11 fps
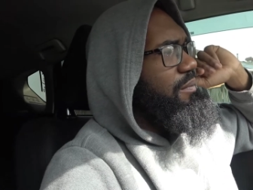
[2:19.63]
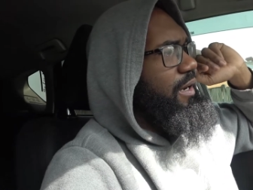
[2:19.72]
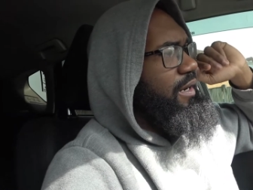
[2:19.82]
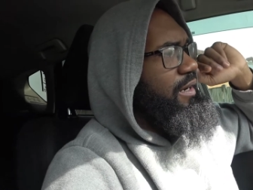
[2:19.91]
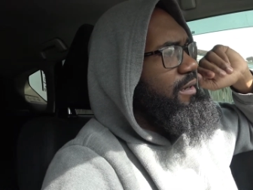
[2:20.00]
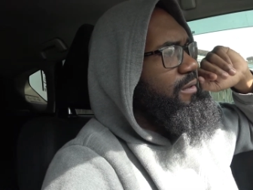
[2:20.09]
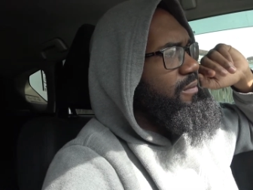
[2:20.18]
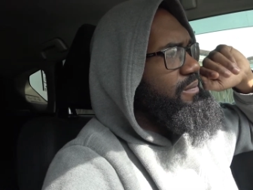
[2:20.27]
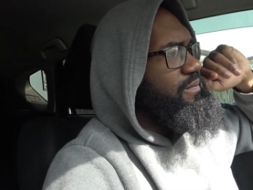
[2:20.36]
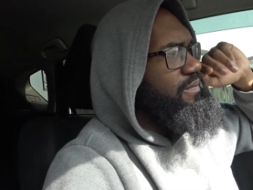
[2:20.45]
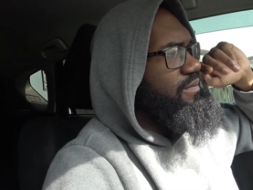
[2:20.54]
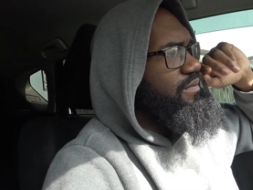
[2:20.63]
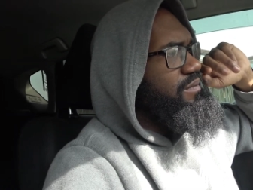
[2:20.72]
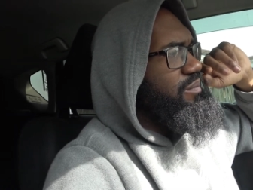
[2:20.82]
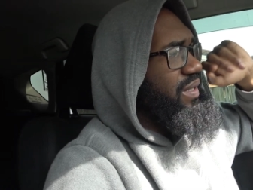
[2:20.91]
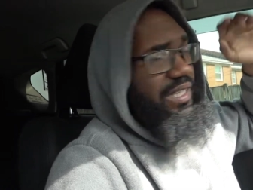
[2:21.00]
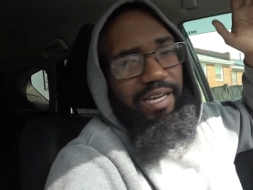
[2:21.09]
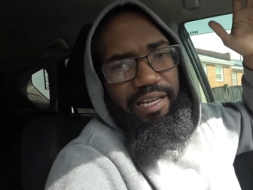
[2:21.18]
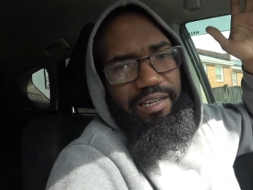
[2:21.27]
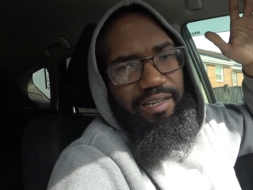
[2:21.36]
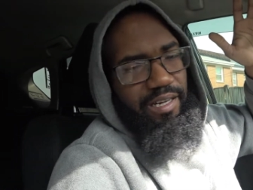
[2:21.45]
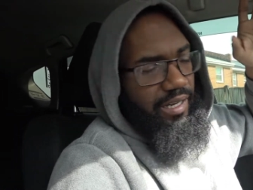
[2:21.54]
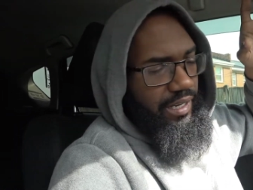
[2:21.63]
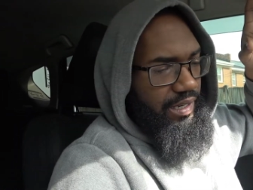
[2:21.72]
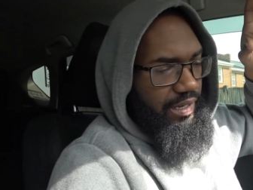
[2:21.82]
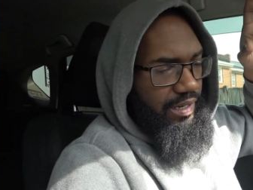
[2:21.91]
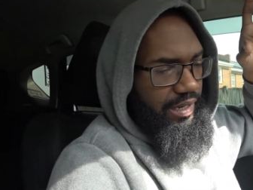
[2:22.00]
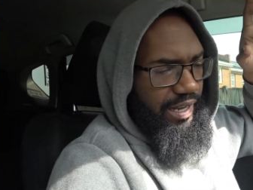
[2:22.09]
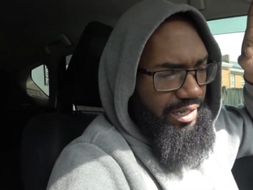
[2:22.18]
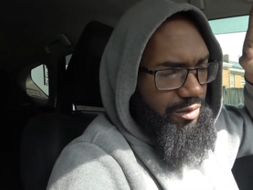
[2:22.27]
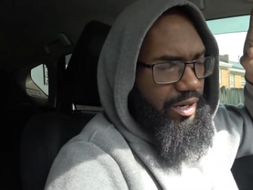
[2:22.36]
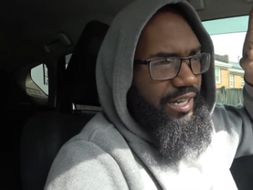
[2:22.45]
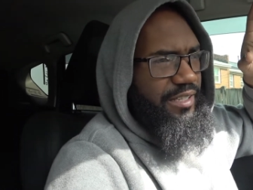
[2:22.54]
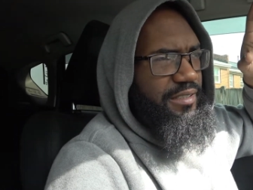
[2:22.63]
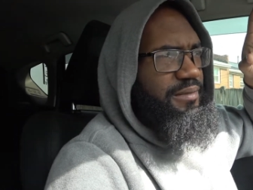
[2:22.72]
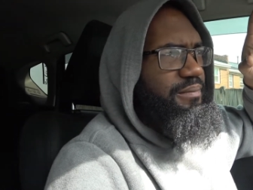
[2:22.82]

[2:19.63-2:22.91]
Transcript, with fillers: Um, but yeah. Uh, anyway,